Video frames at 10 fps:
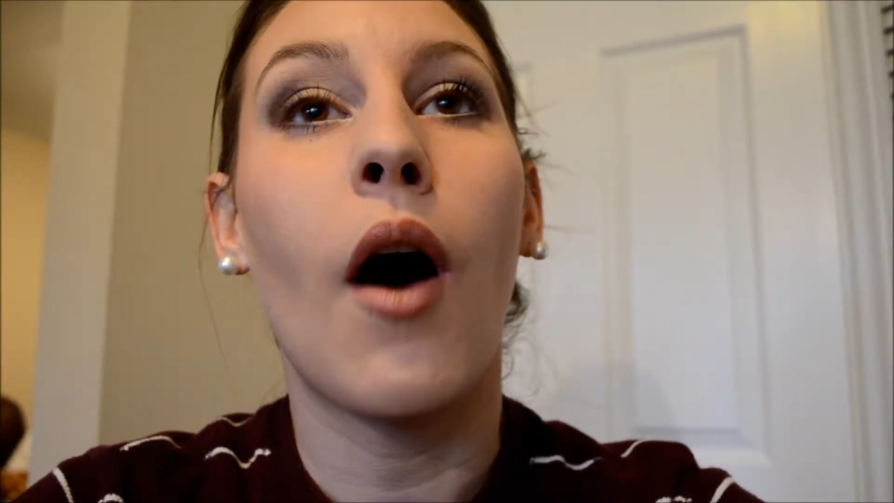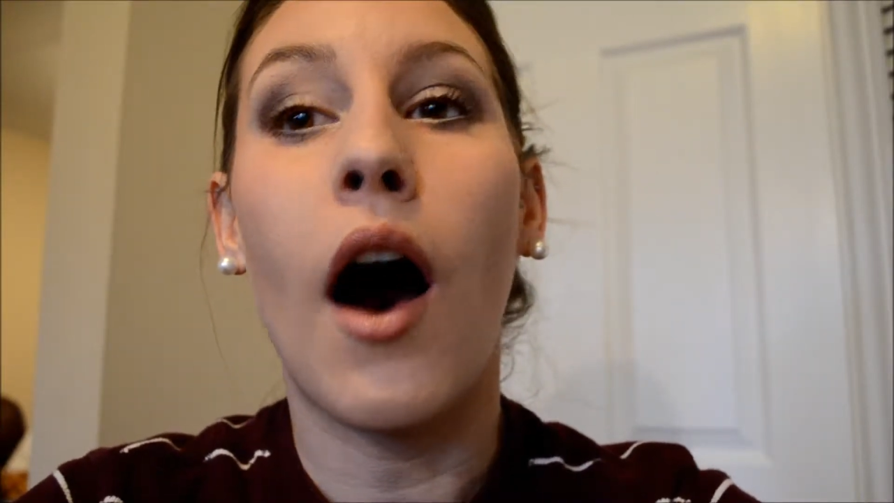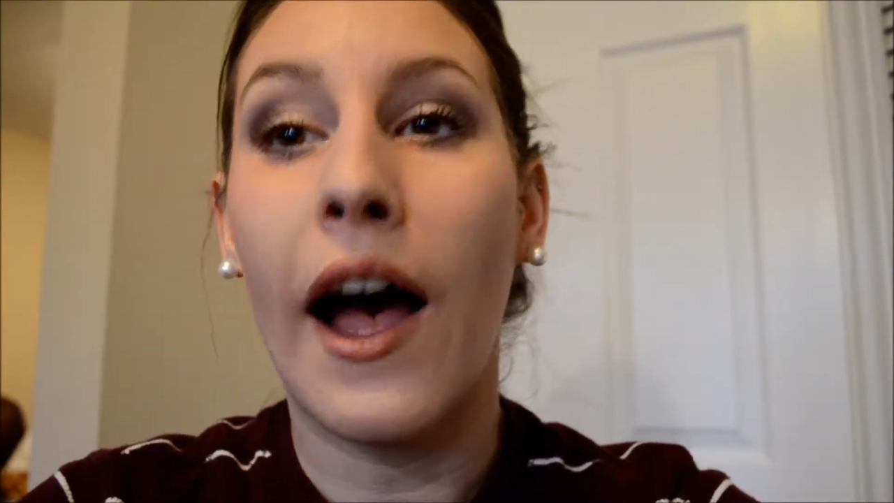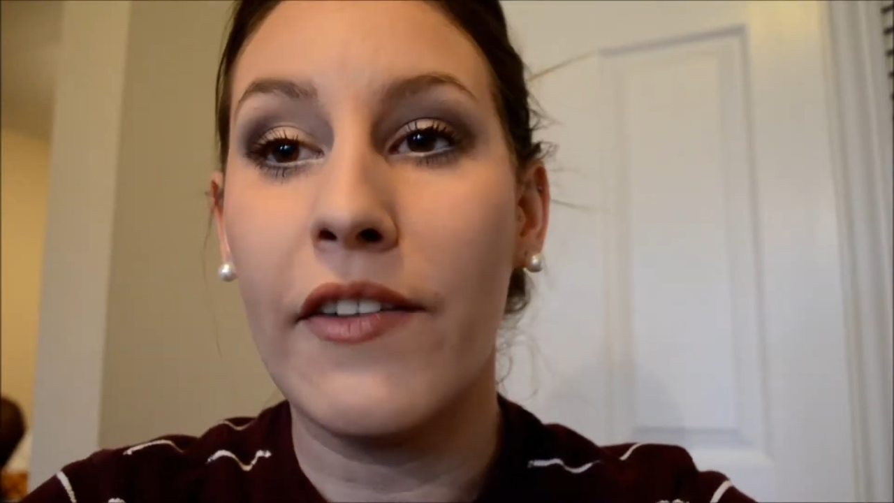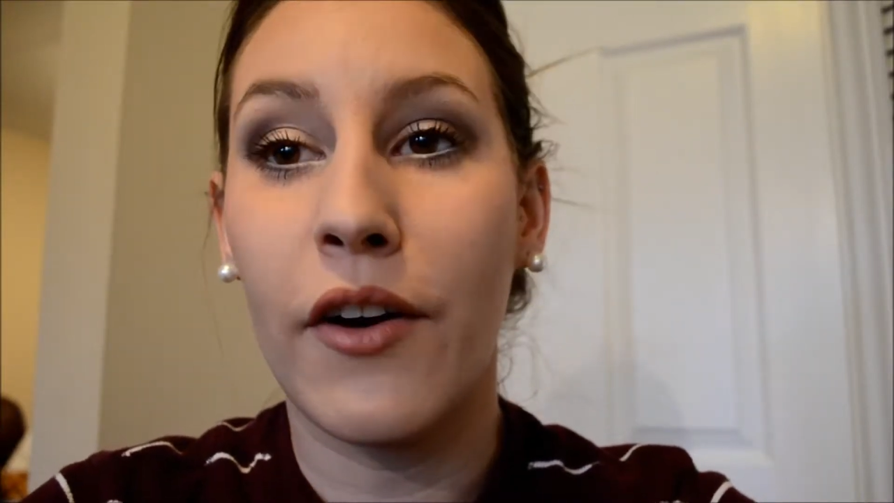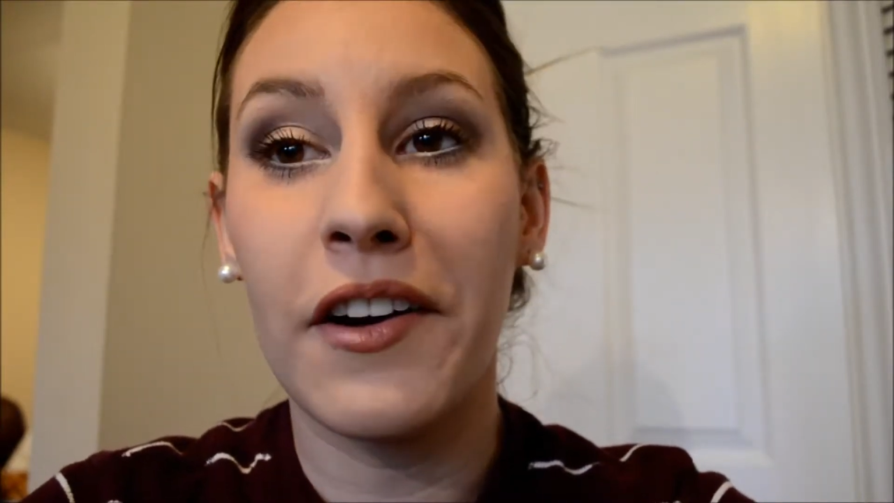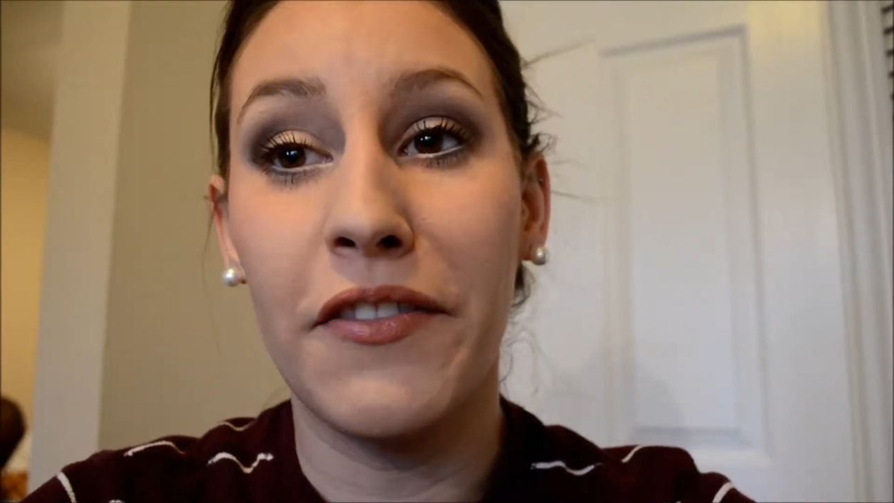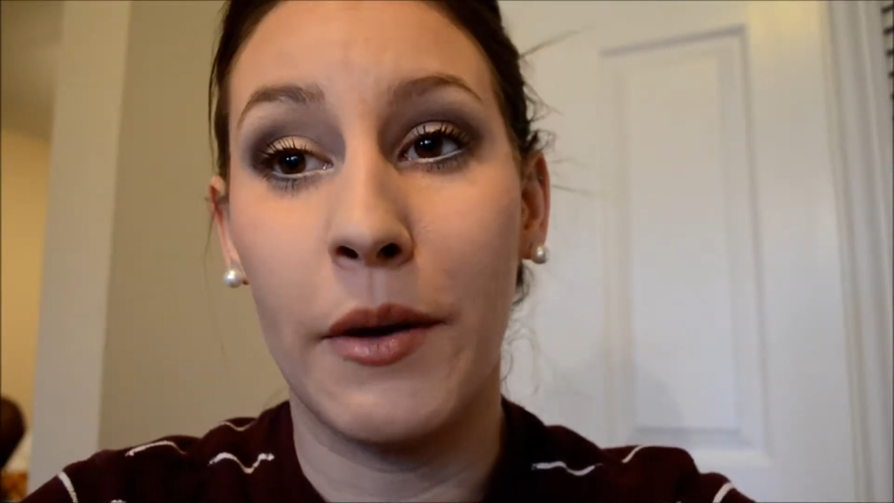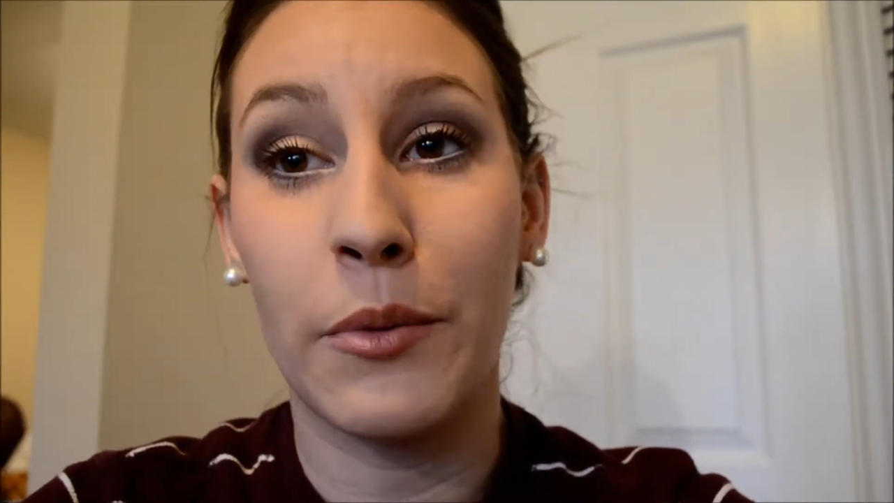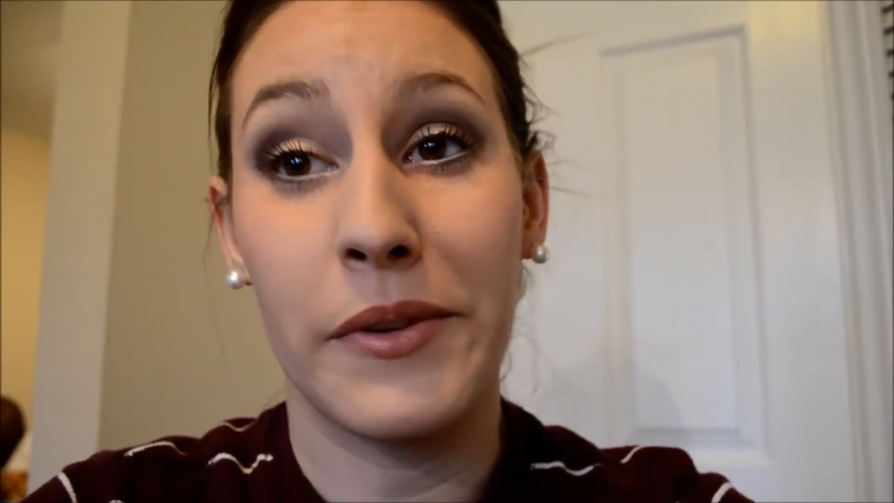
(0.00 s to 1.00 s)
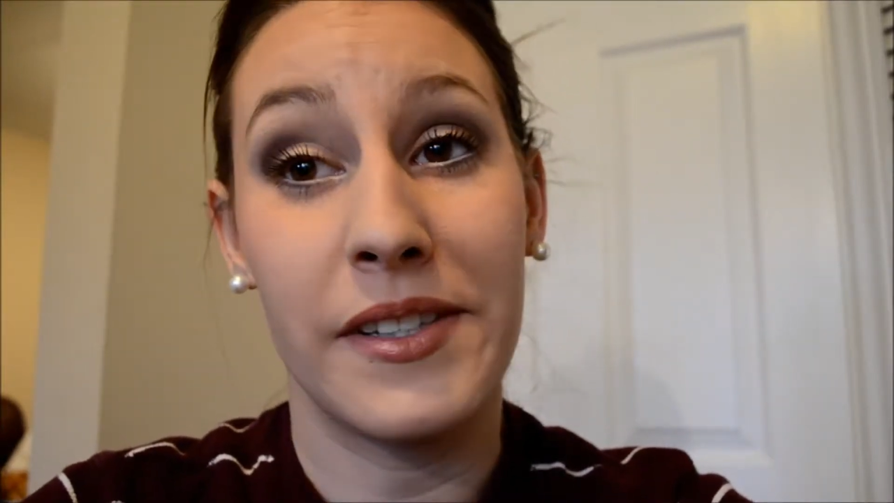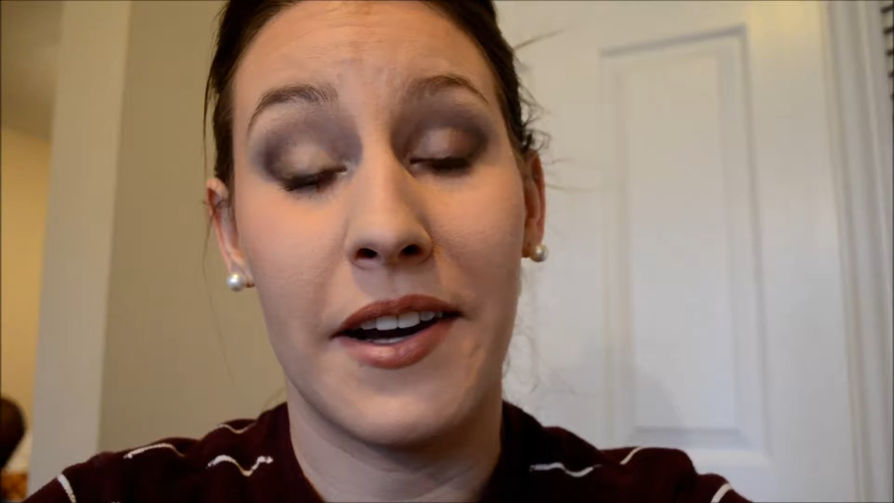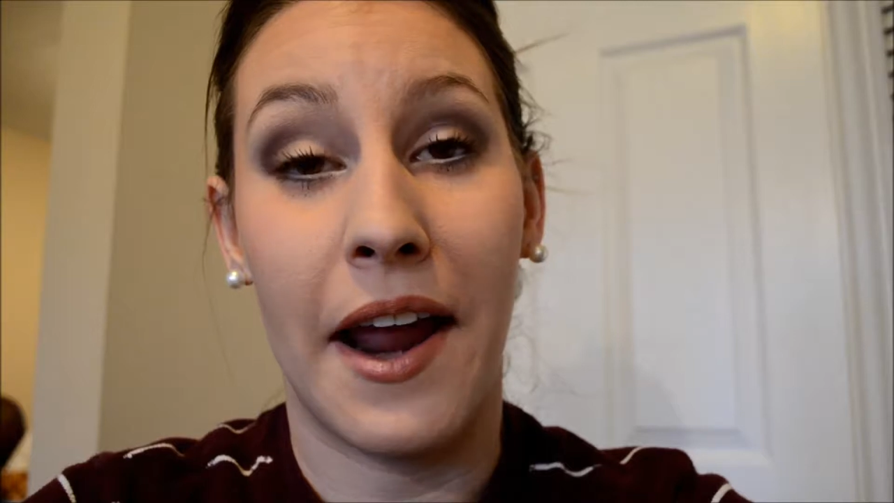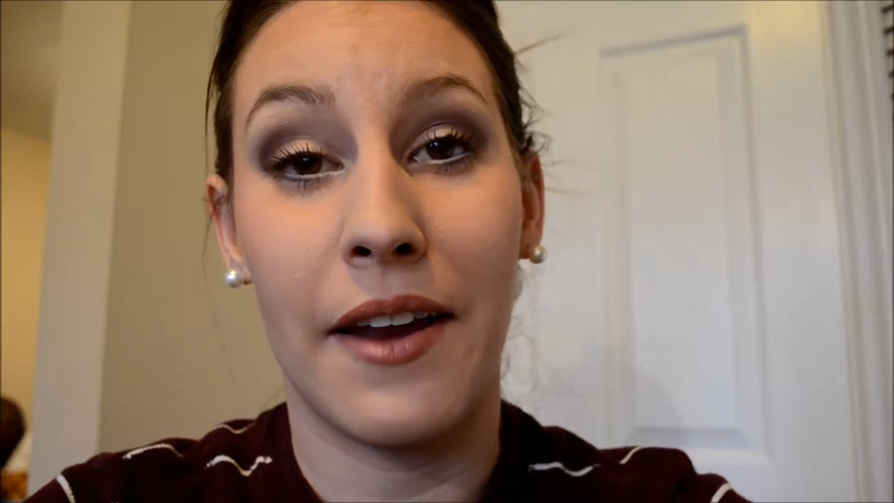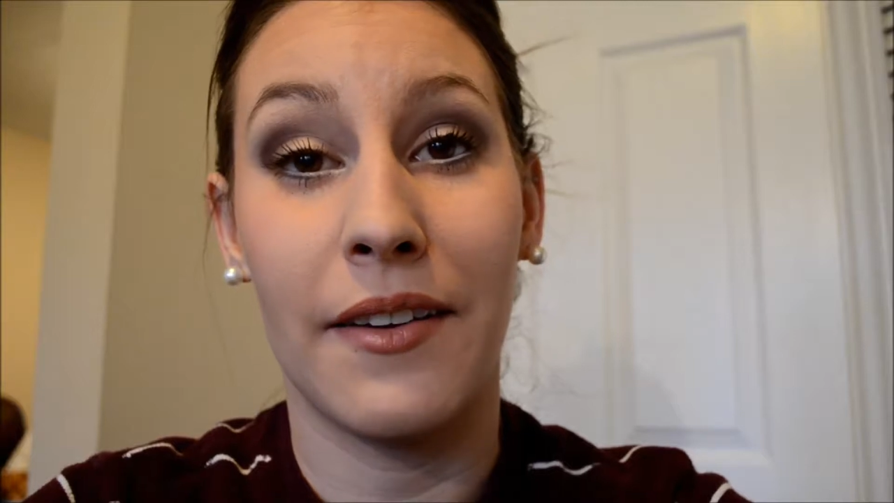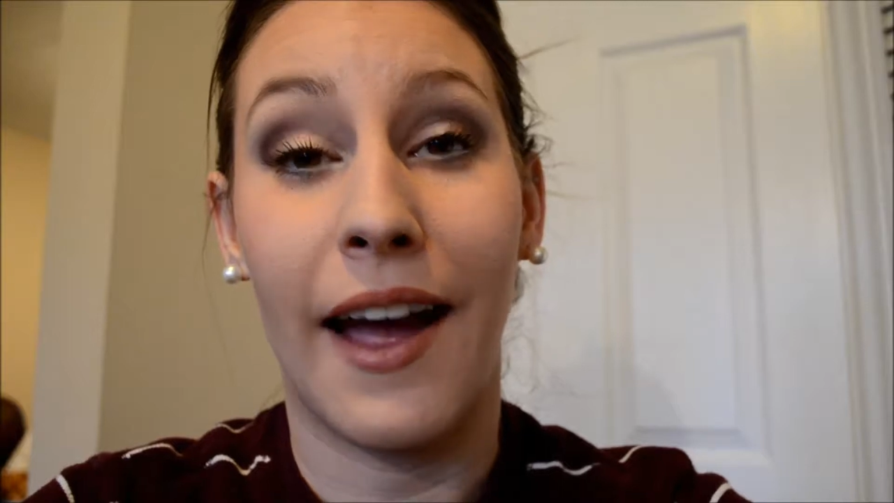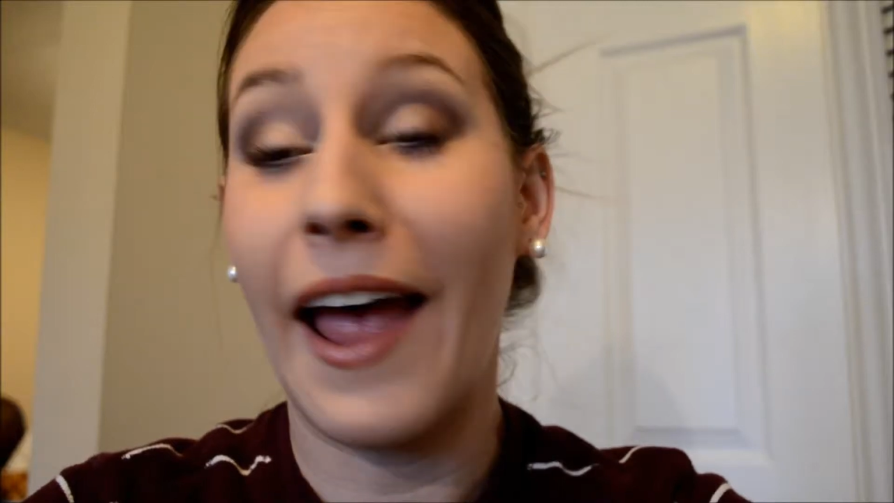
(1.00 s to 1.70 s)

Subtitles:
already filmed once today.